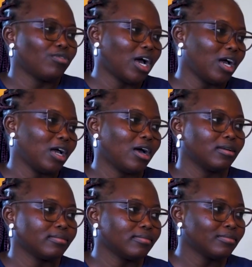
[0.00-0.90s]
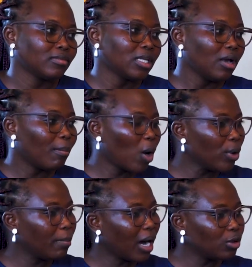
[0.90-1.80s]
of hunger. But
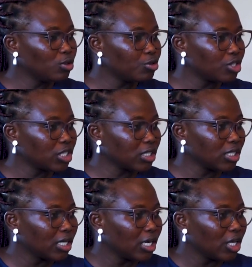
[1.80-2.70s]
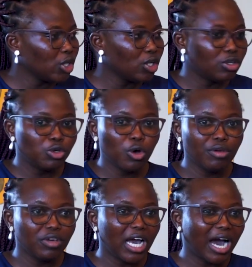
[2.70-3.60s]
with malnutrition, you
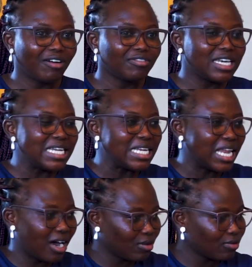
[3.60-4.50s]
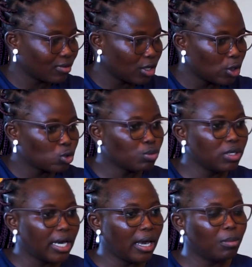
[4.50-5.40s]
don't even have enough to
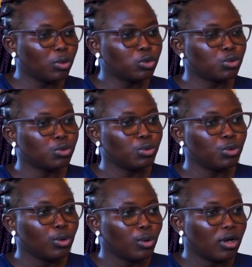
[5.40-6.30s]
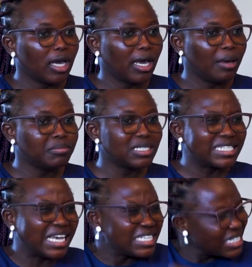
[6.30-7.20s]
be able to
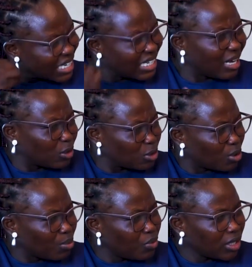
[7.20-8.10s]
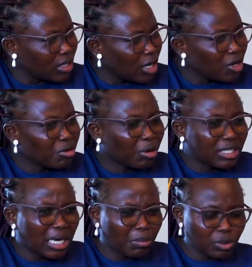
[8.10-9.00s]
send signal to your brain. You're
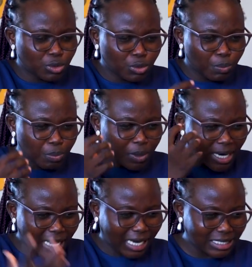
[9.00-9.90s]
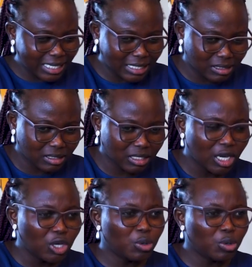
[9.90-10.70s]
unable to pay attention.